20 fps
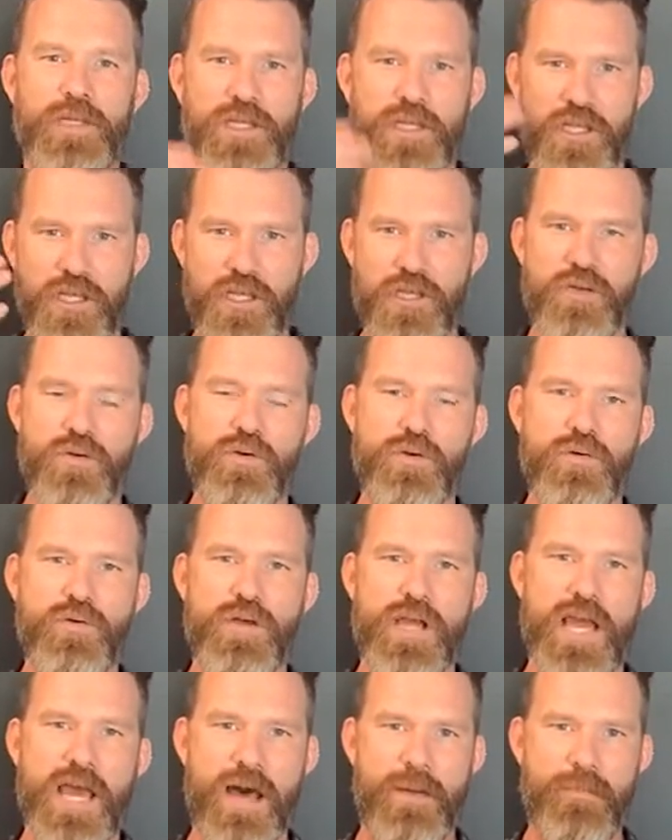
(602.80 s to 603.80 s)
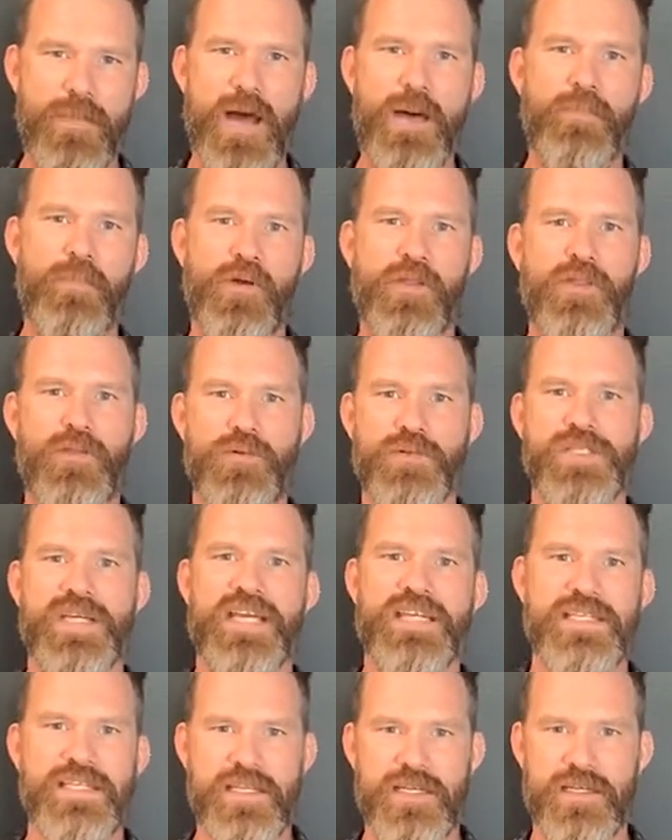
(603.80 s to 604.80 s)
you come up with those
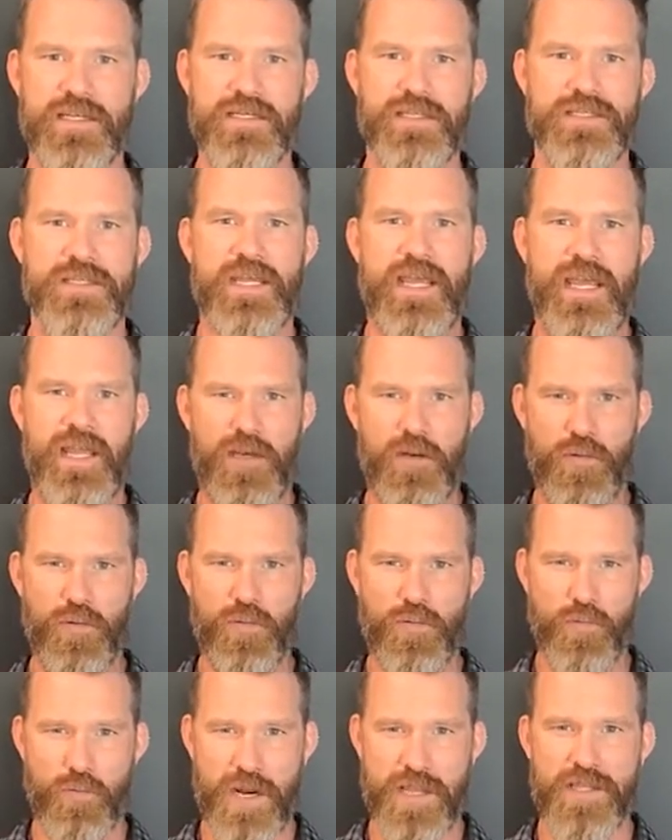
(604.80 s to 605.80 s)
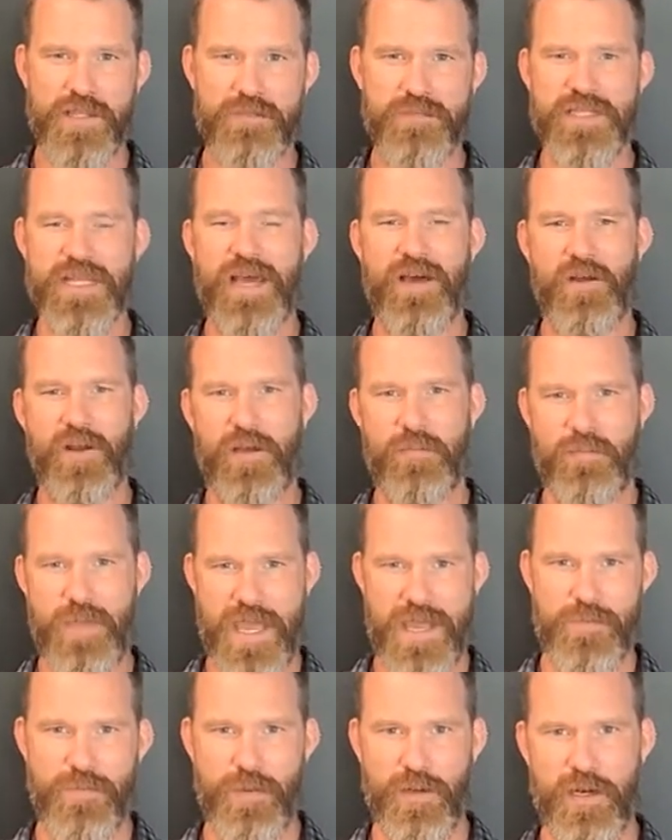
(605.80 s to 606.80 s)
ideas and write them down on
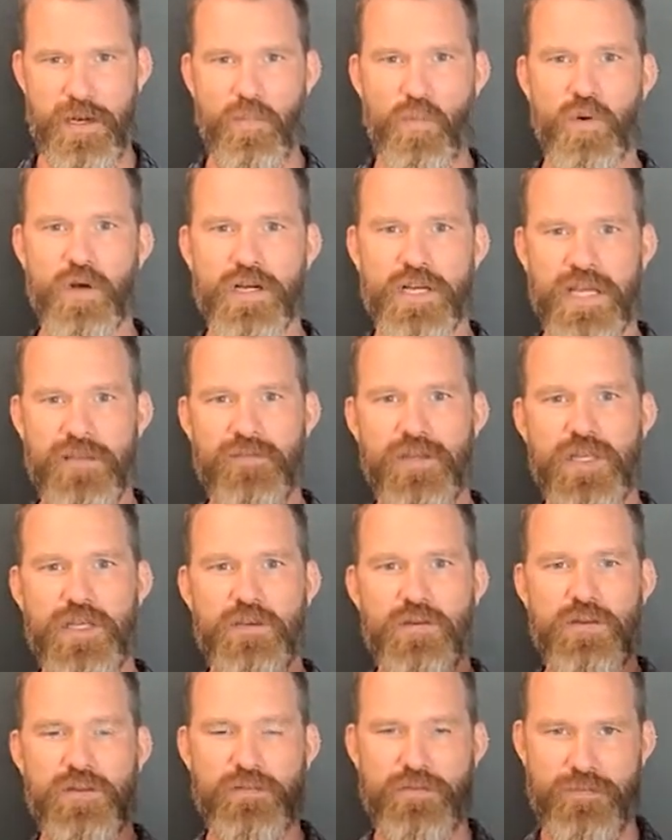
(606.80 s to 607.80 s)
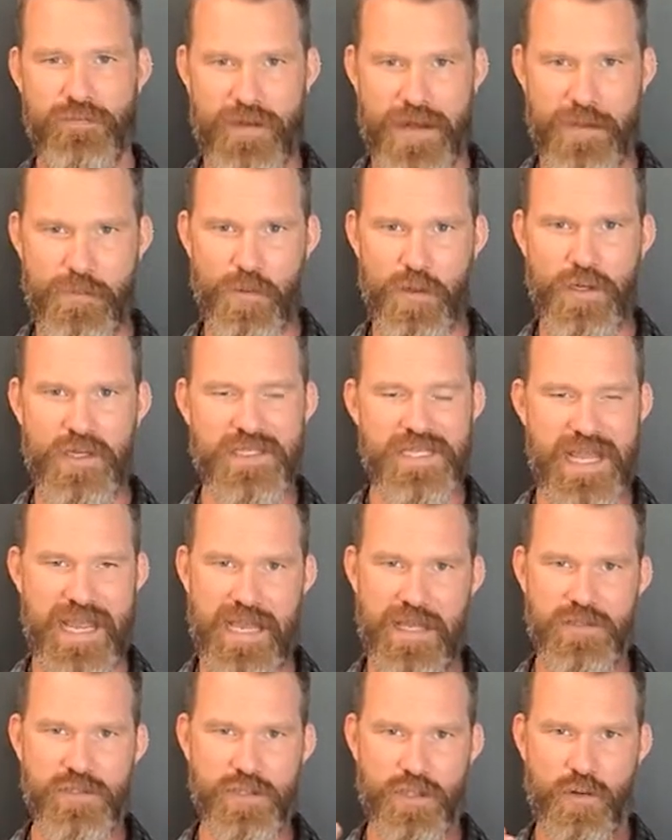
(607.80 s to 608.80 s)
paper, and we're giving you the framework to
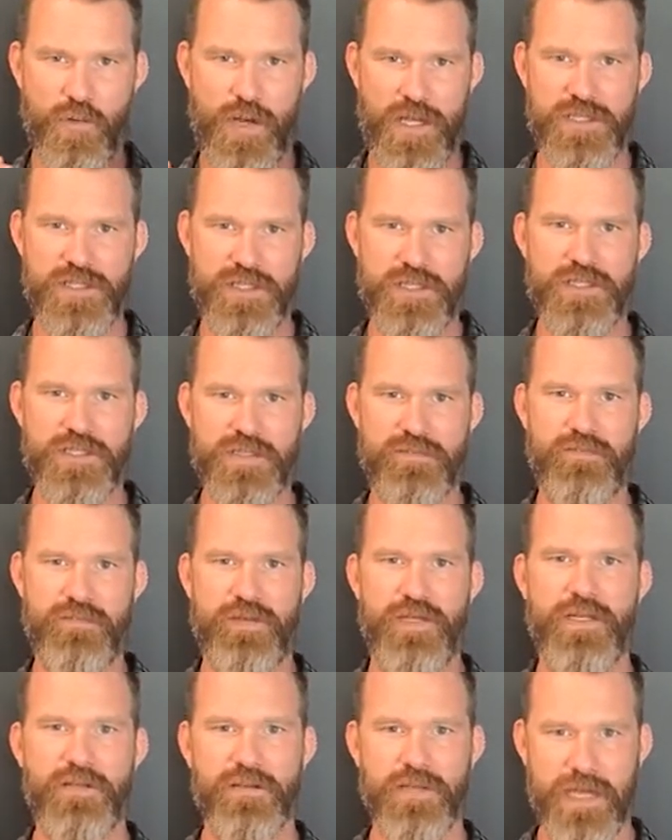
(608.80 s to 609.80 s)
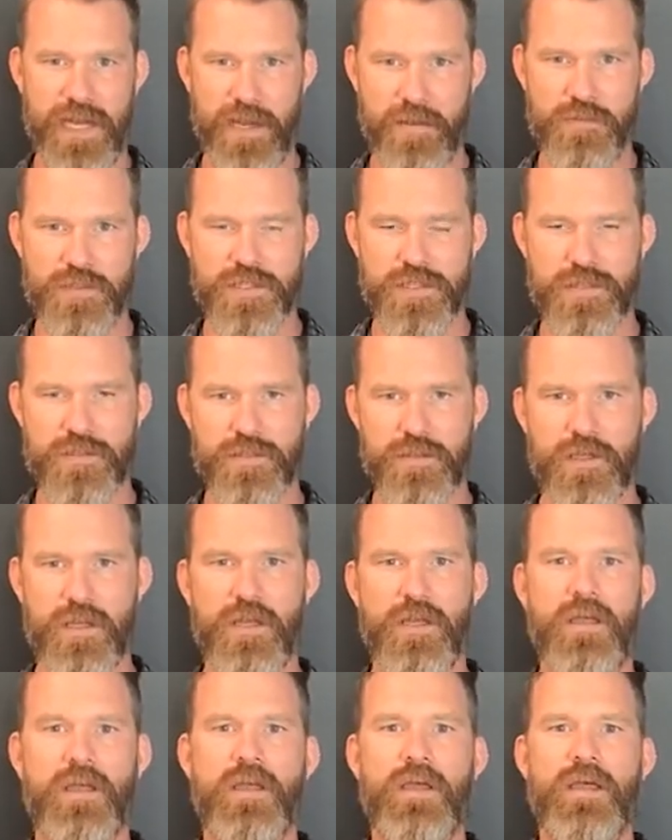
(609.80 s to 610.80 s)
answer questions and figure it out.
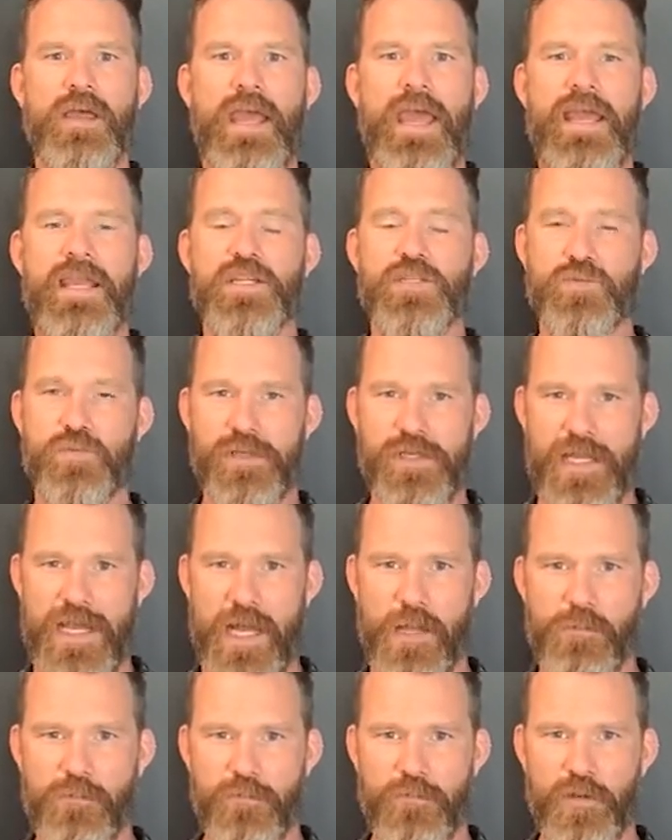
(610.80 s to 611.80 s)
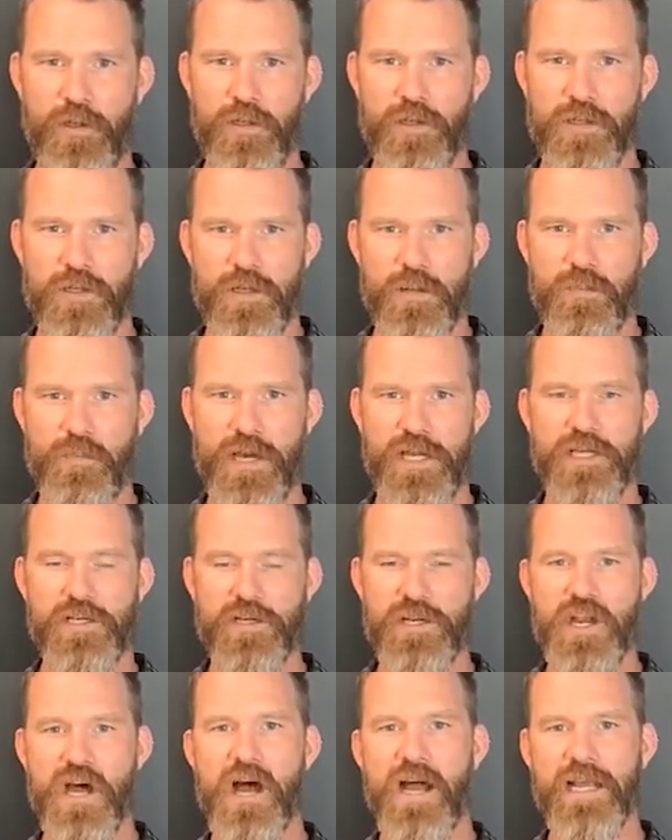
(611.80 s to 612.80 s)
And it's really helpful, but
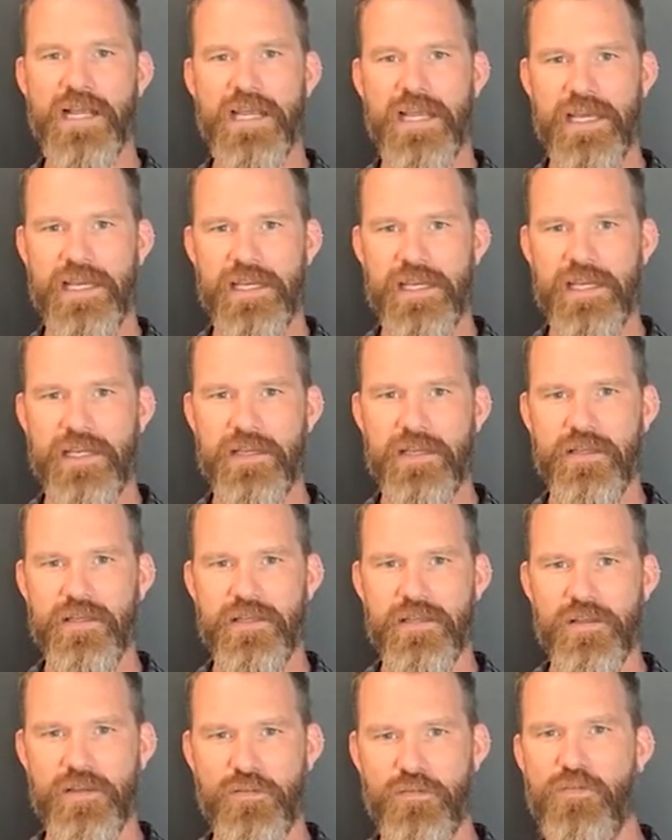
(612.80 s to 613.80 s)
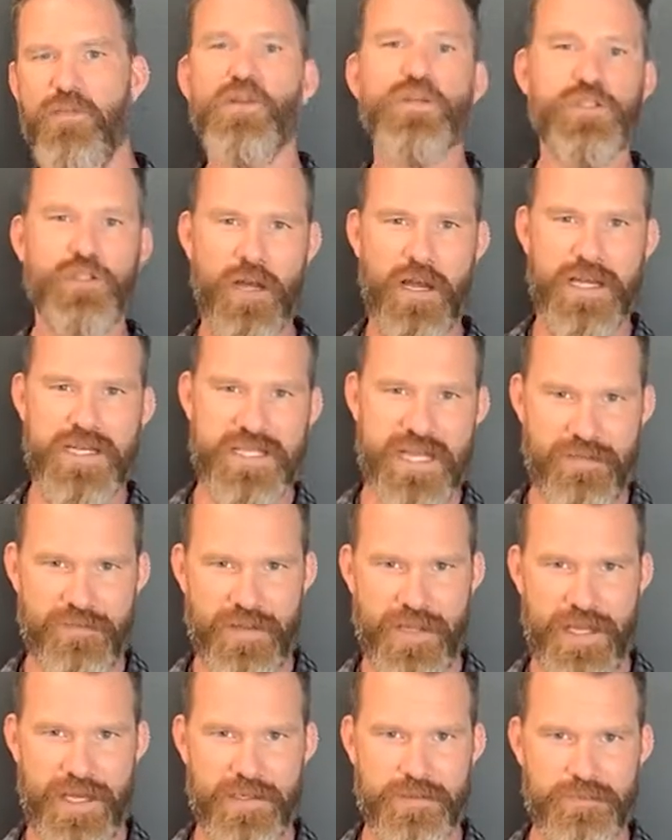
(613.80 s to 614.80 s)
you're not getting full drawings
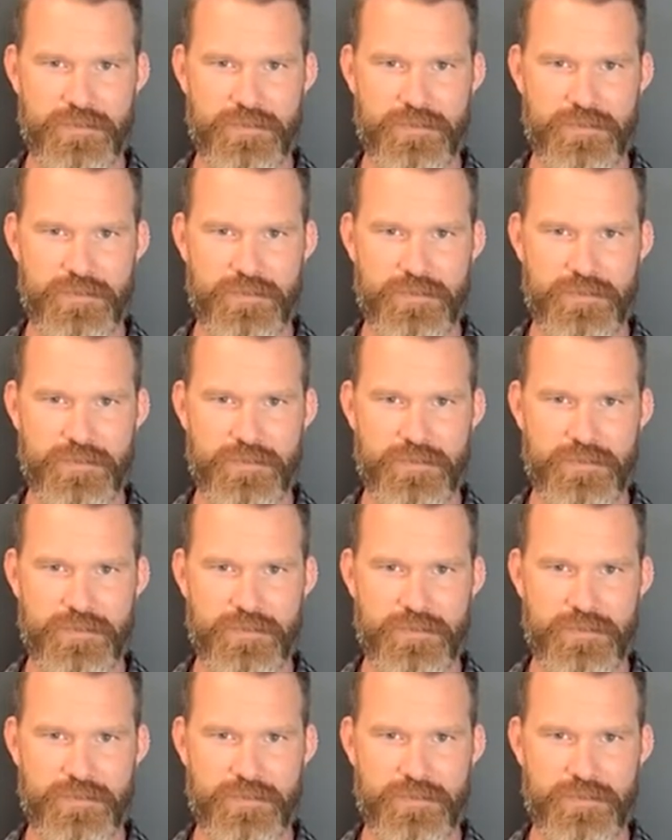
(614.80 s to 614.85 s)
after that.